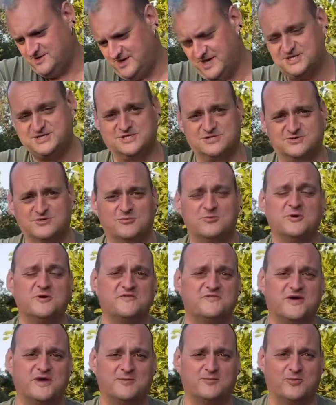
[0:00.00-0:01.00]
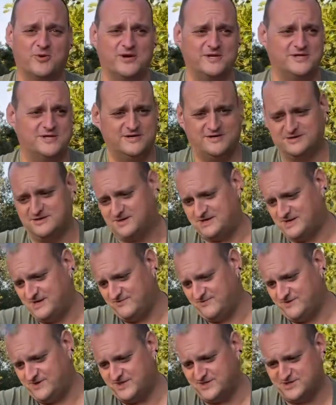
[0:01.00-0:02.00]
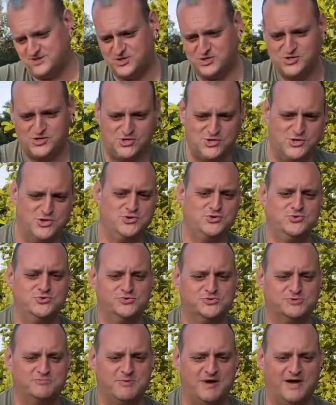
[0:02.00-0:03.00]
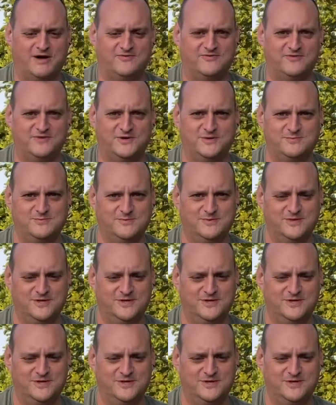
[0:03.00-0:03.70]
Actually saw a bit of fake bread. Lovely, huge mouth on him.